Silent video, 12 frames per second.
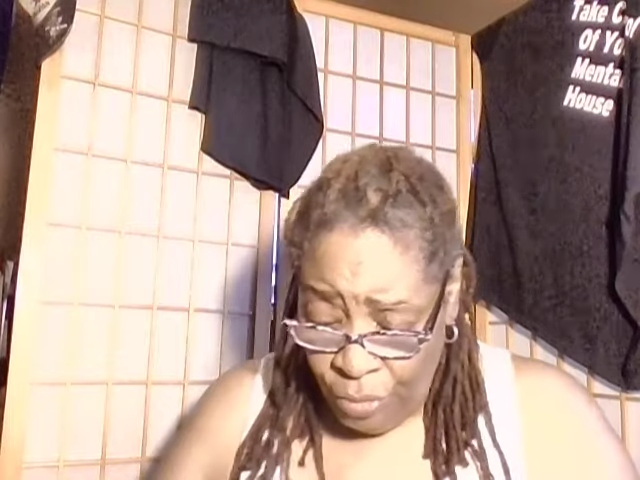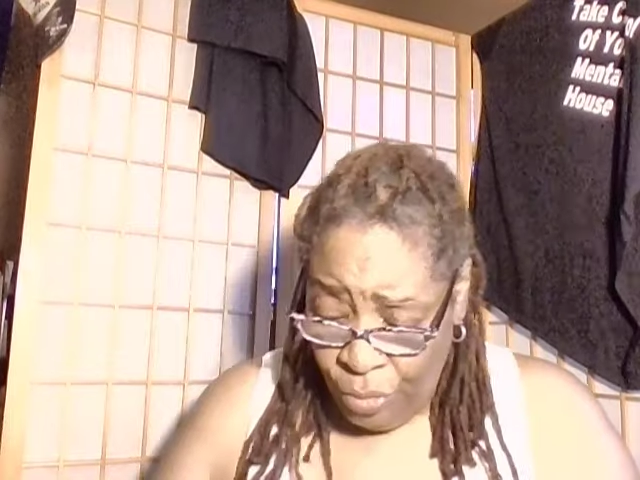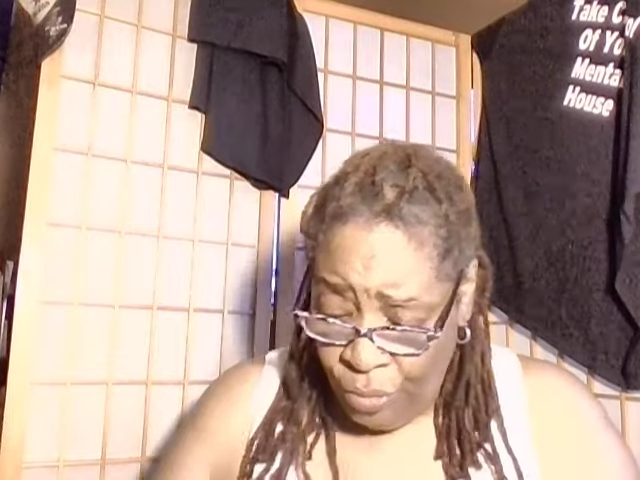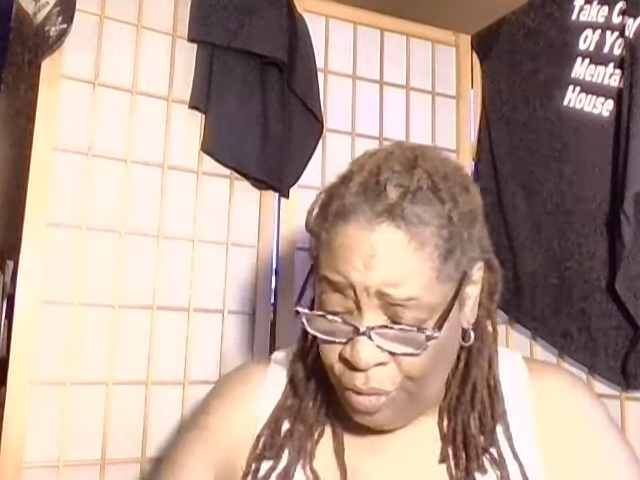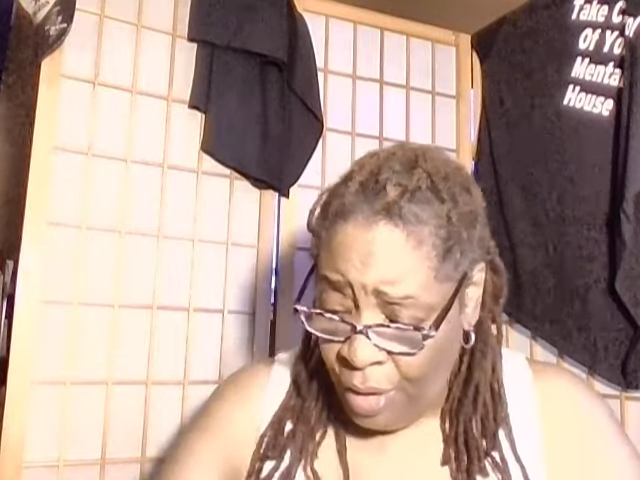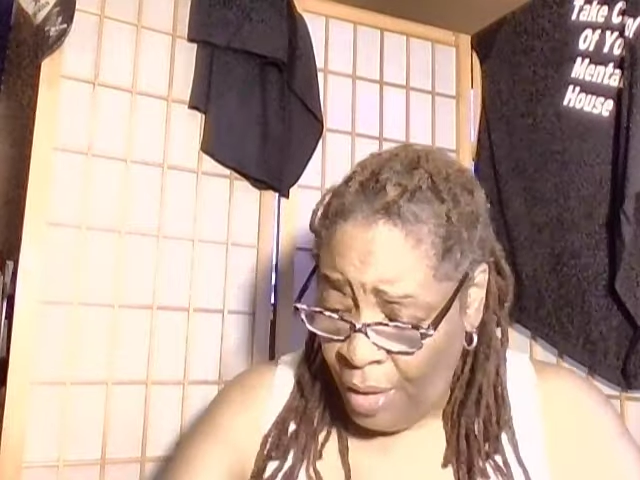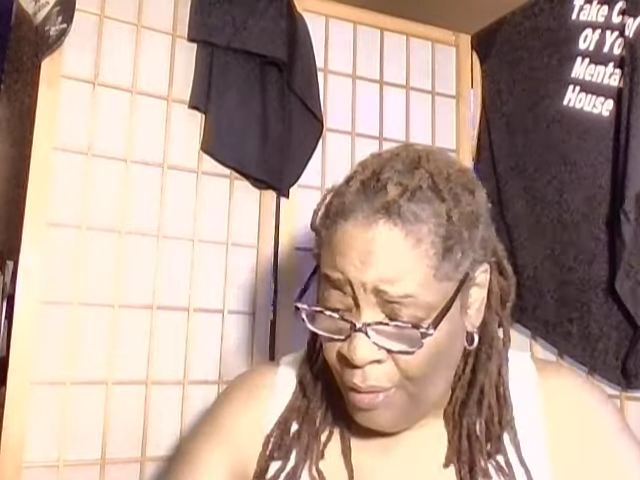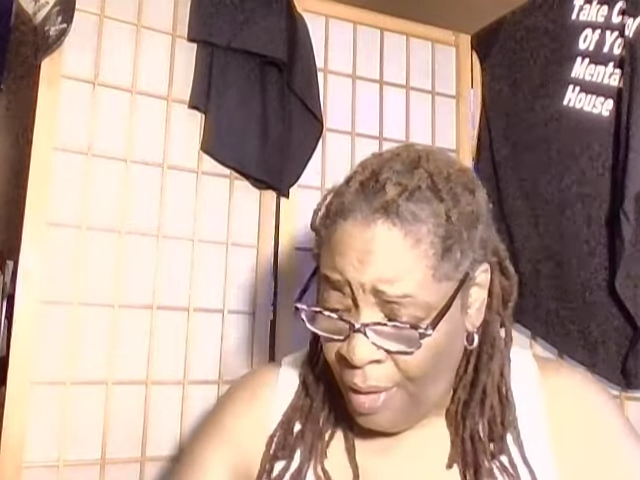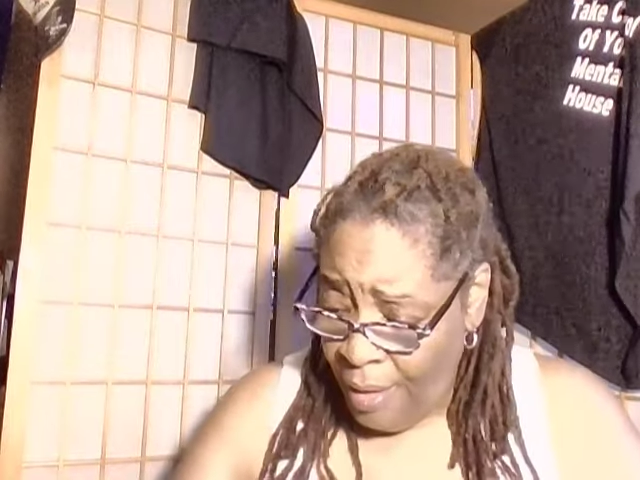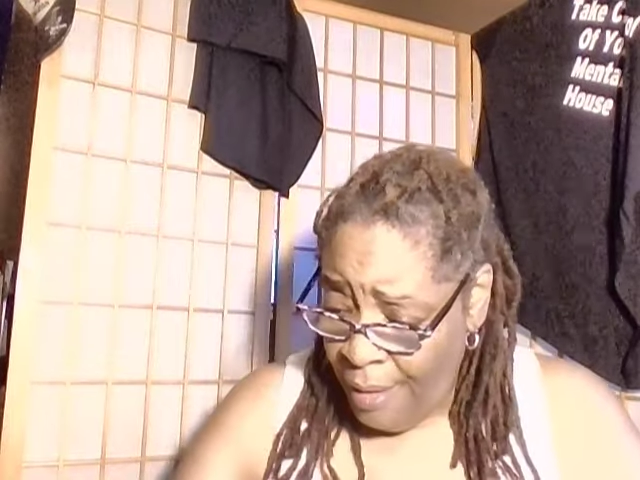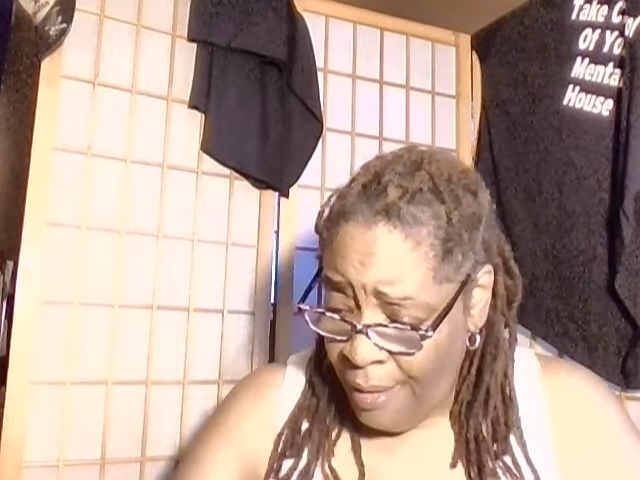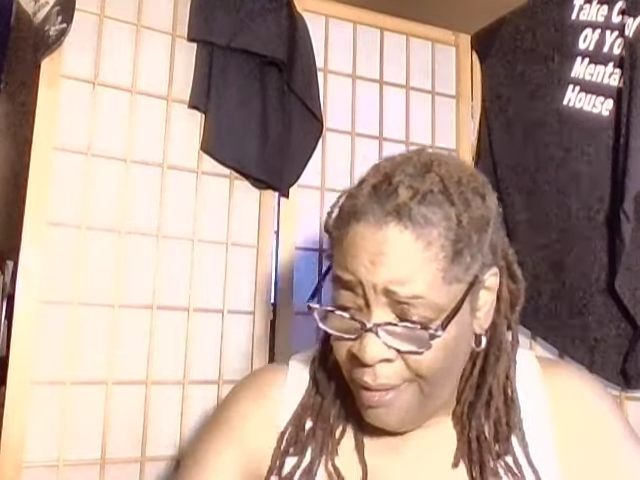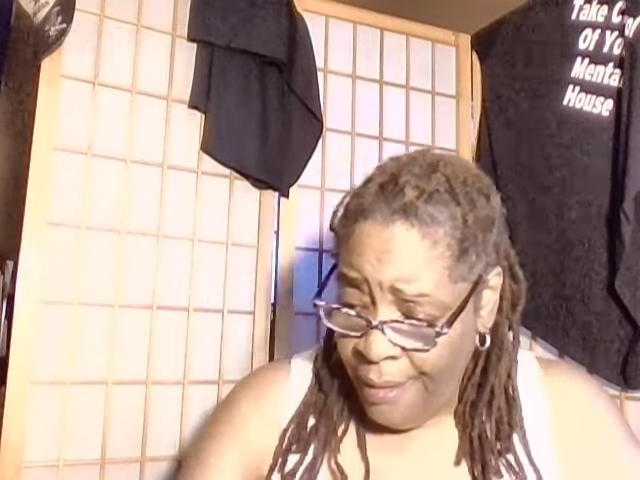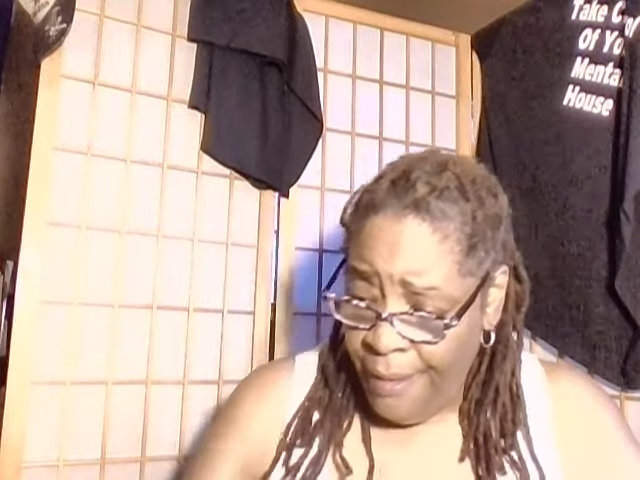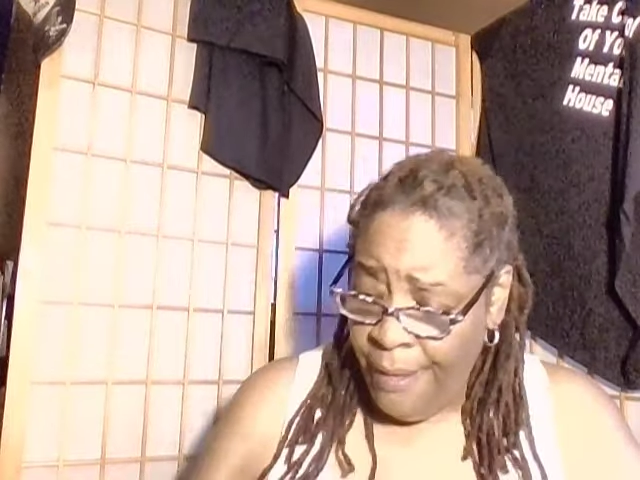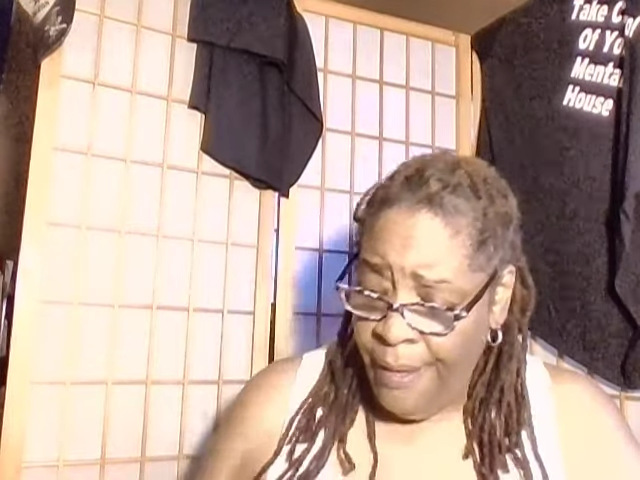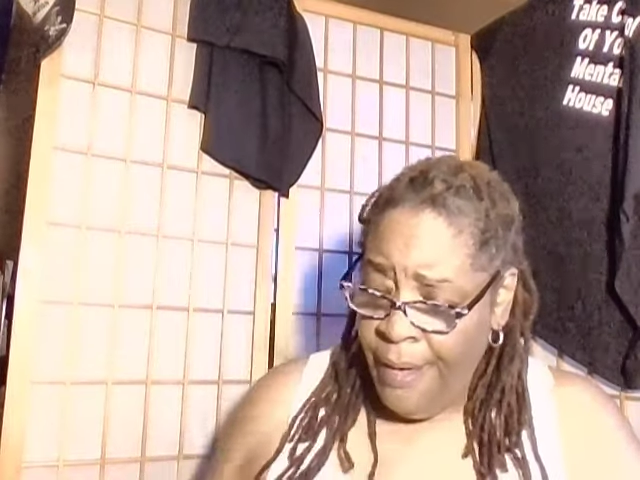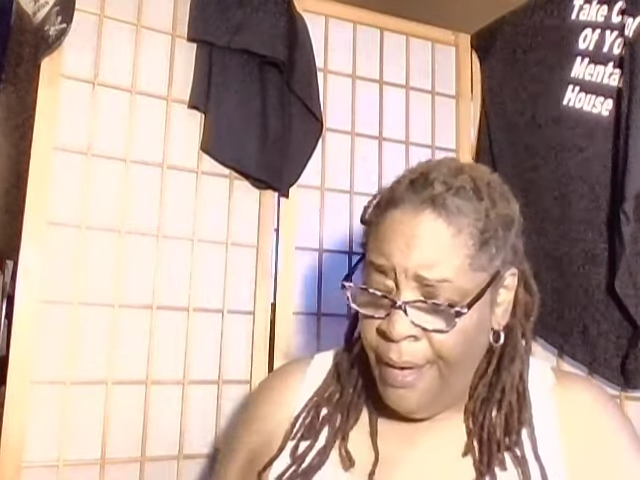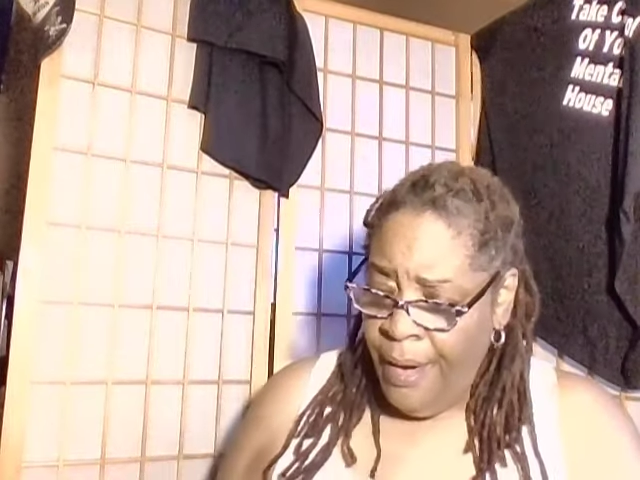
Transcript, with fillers: Y'all know who y'all are.